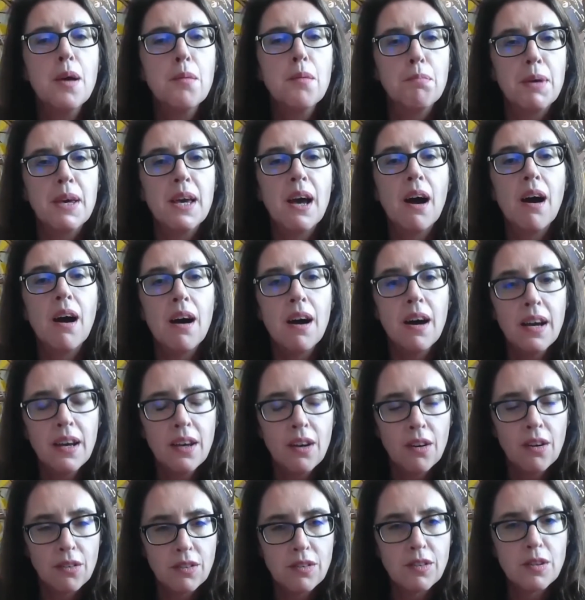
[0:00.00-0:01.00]
be high
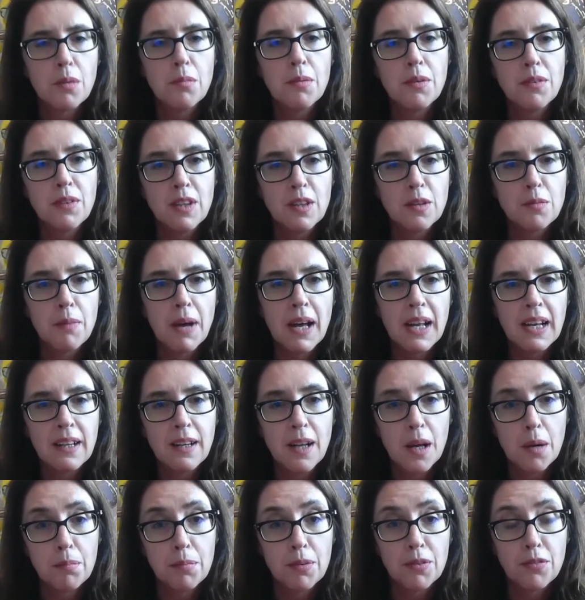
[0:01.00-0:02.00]
on some of these
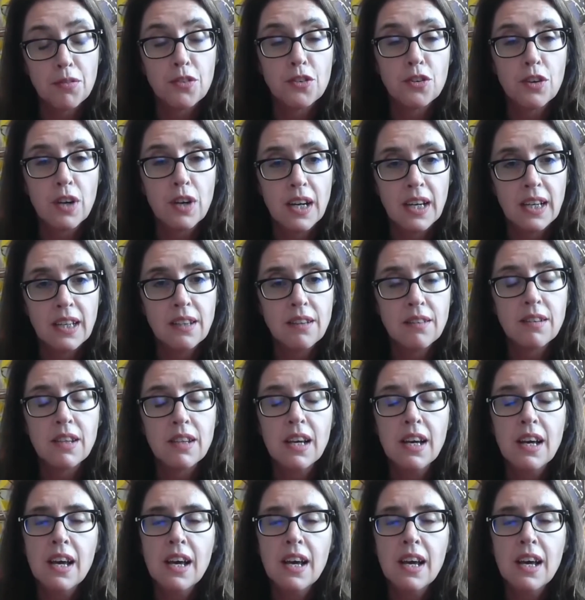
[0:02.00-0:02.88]
maladaptive traits